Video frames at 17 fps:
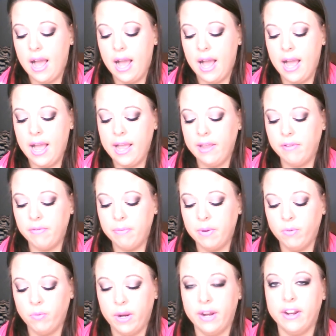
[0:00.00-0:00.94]
I have
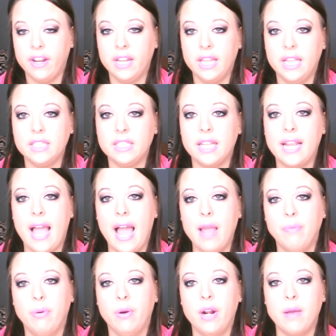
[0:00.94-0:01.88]
been wearing these, like,
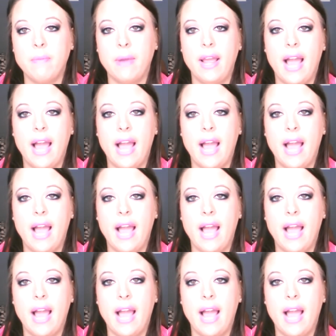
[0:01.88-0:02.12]
I put on my